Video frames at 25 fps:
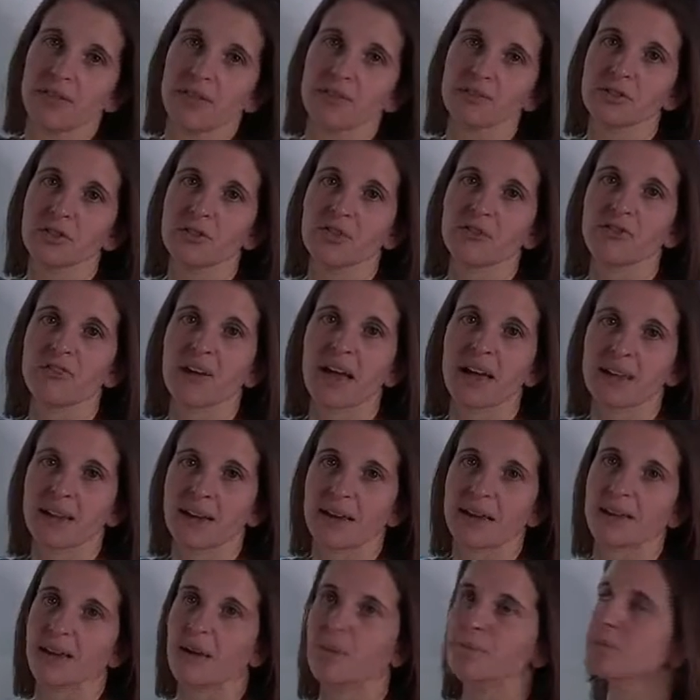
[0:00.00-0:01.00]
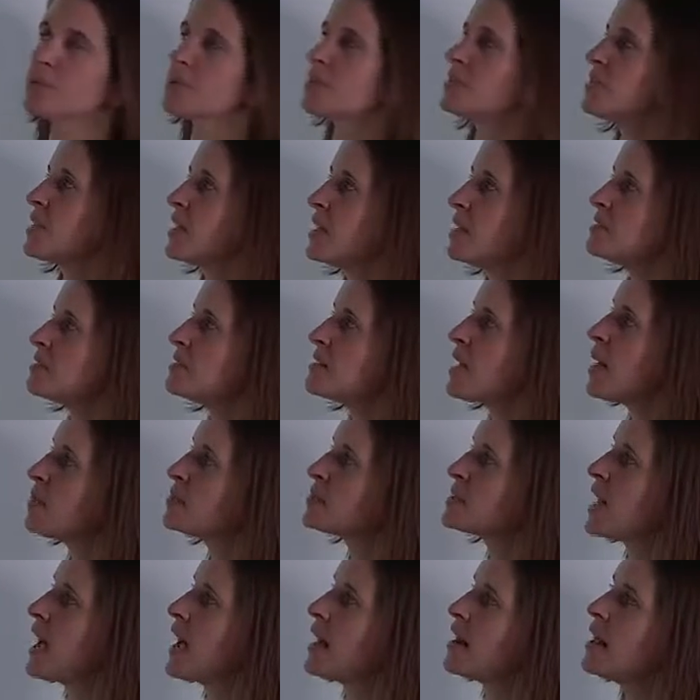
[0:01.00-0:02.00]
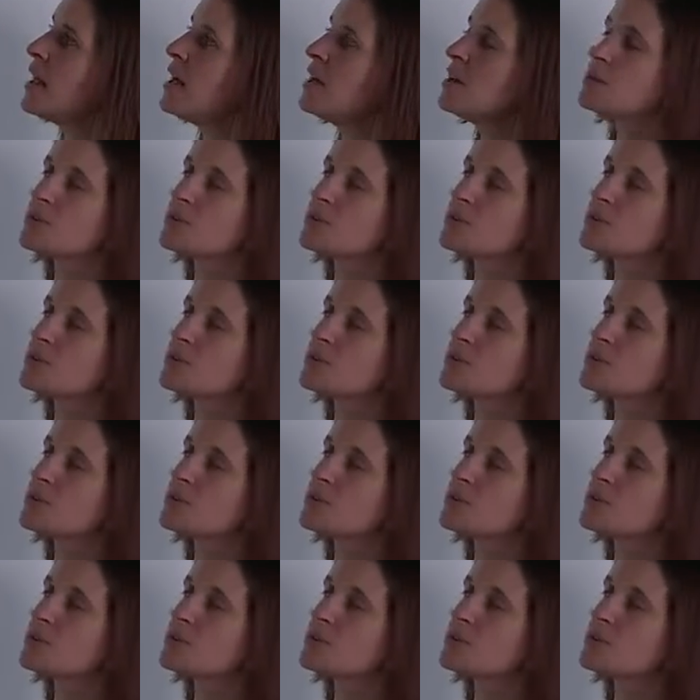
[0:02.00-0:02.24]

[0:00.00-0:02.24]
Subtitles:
There's no finite number that it stops at.